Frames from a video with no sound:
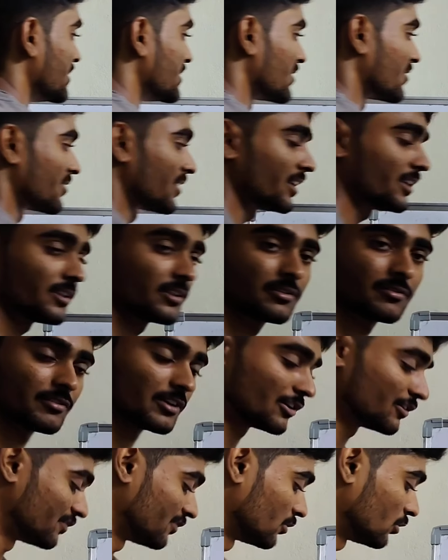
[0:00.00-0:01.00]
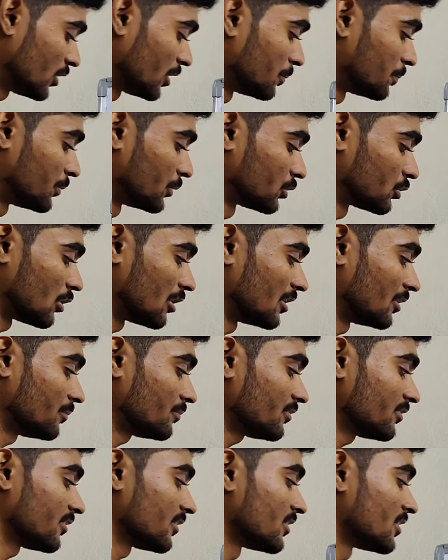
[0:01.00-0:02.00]
features, right? We have four input
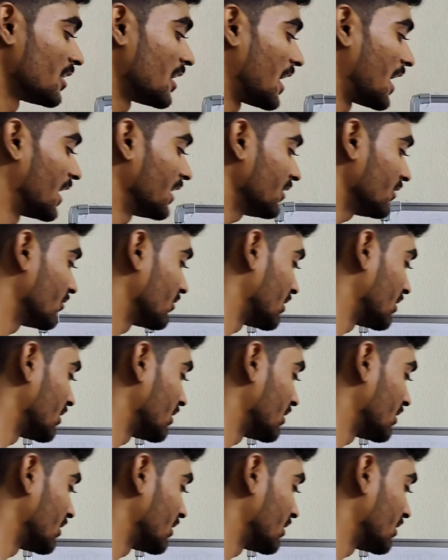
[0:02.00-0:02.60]
columns, and